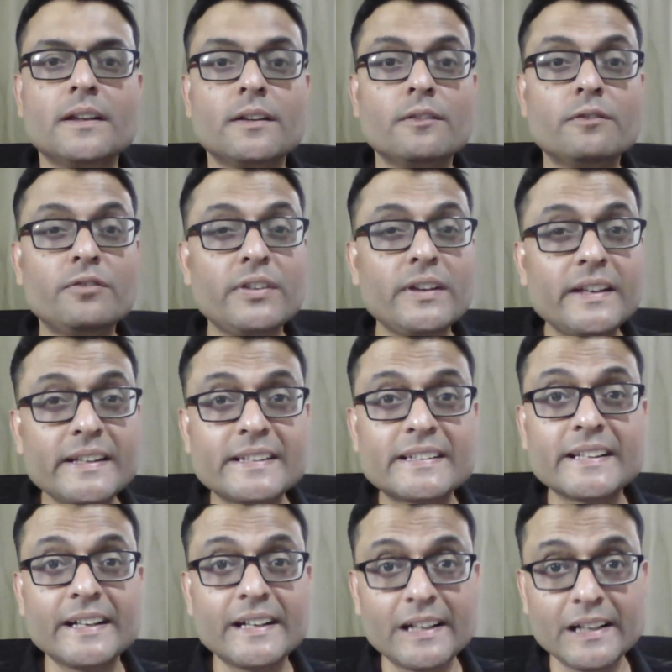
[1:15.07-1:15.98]
We
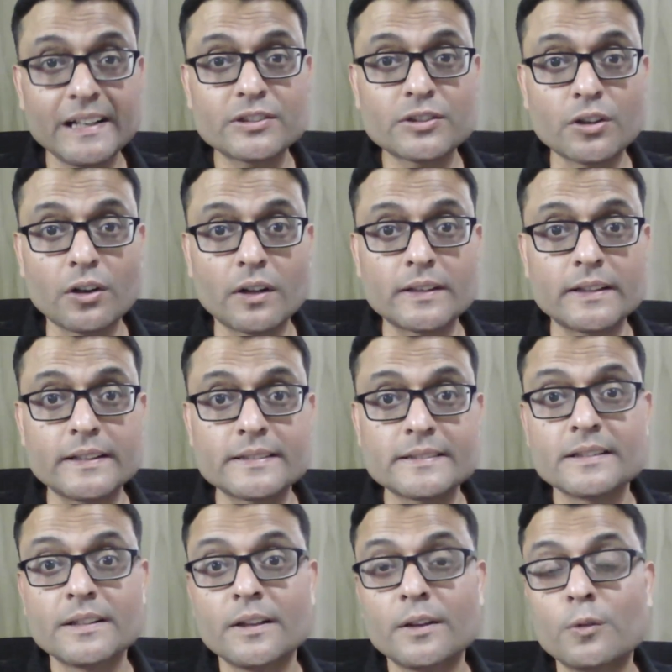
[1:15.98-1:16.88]
recently saw
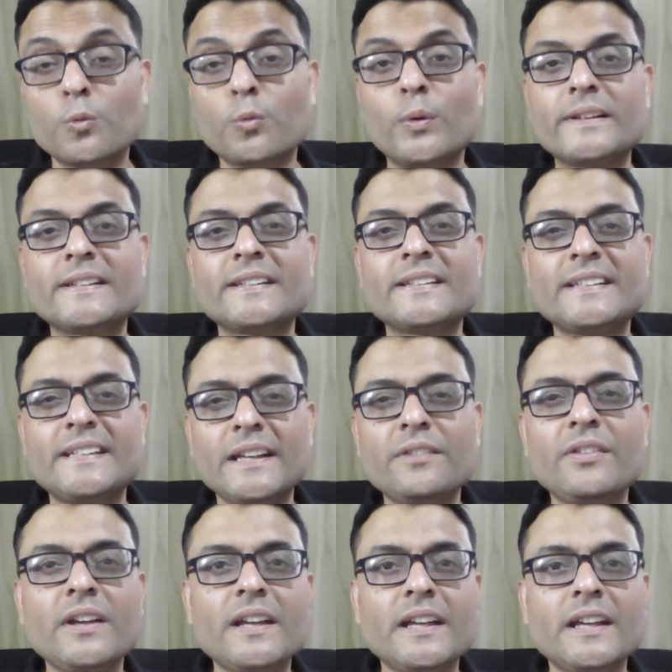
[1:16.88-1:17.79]
this with
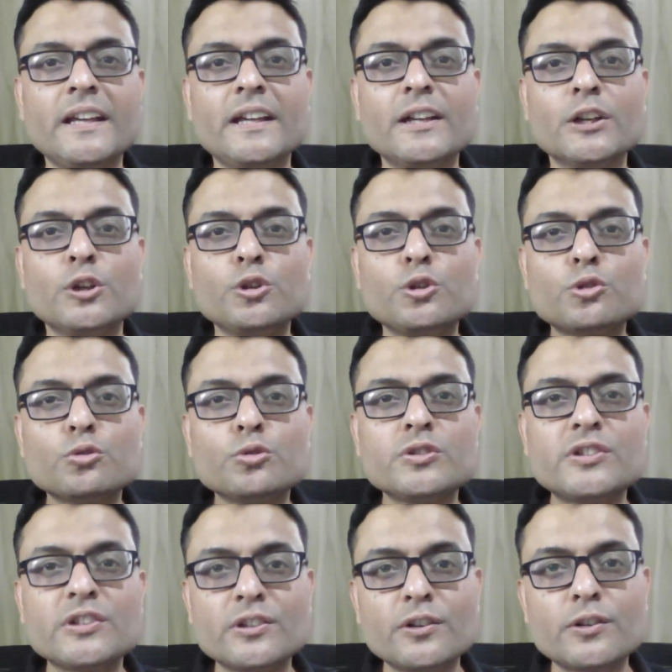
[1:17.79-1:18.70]
CVE
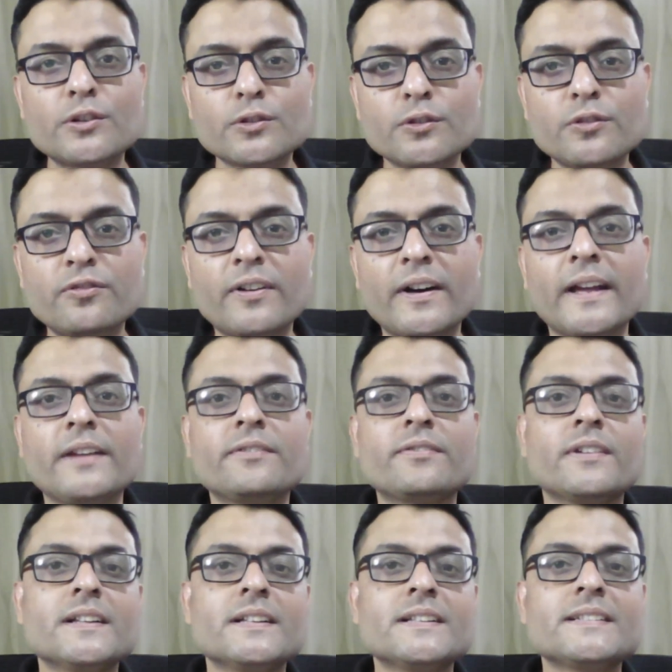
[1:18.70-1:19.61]

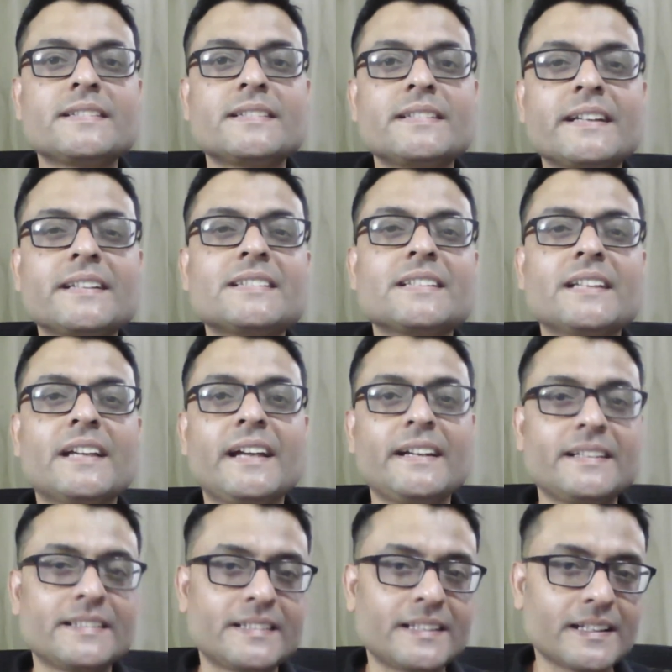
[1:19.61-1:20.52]

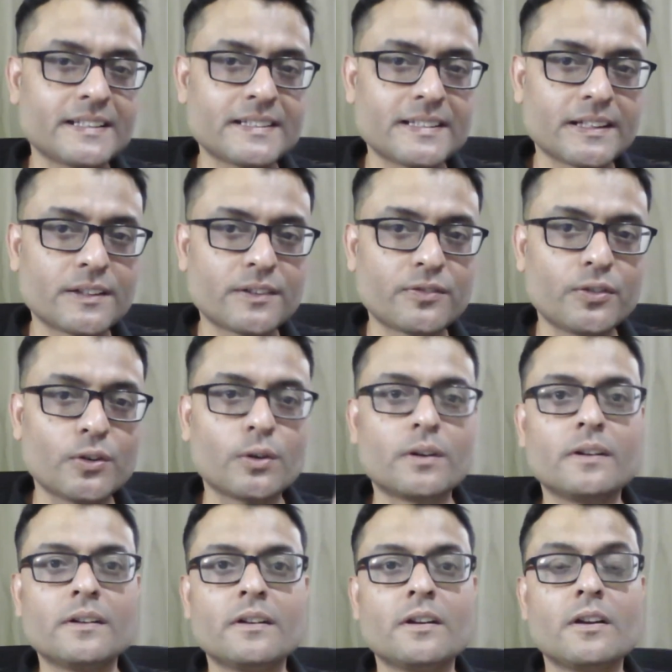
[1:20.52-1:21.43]

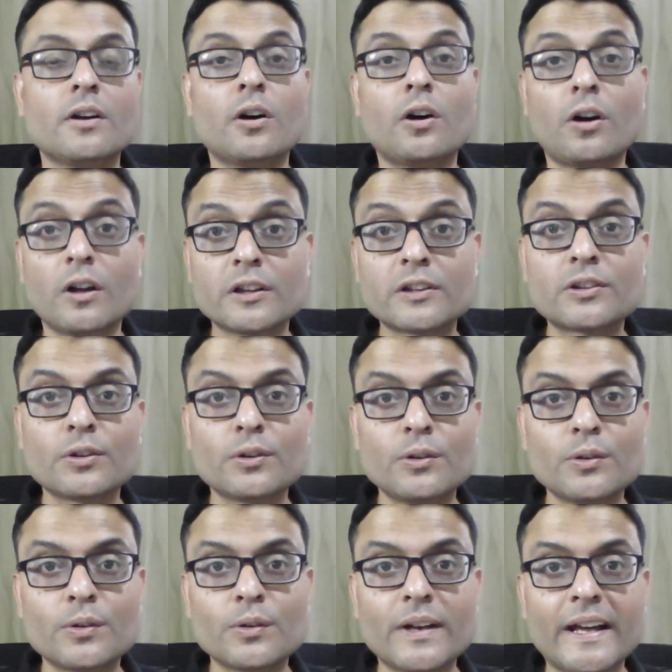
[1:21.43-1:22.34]
2025-68664, also
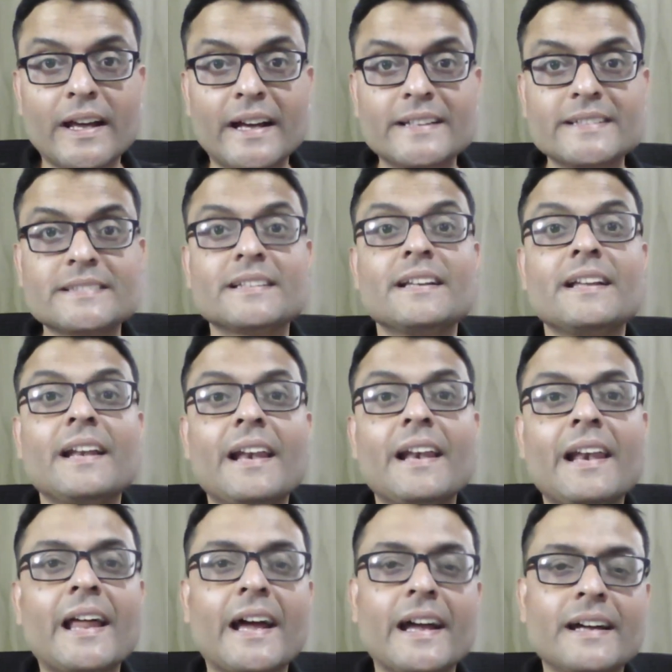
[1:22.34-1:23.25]
known as
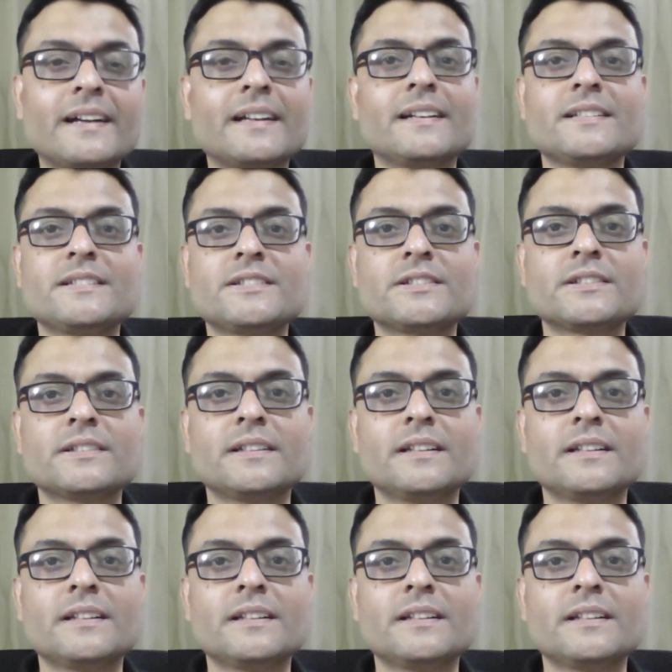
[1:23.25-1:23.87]
LangGraph.